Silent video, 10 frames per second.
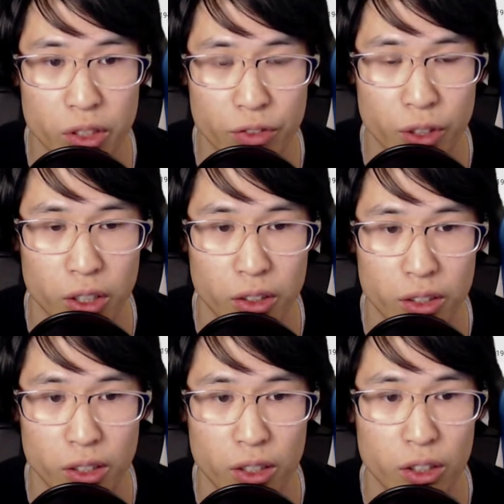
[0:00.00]
If not,
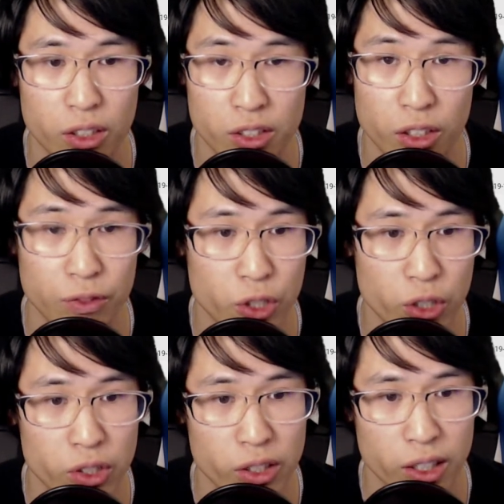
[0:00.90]
it's not for
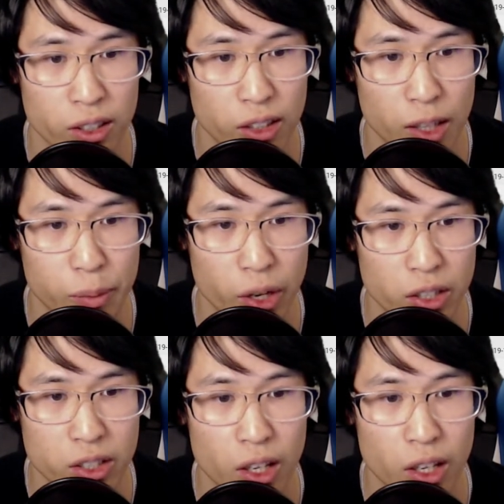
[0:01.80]
children, hit that box.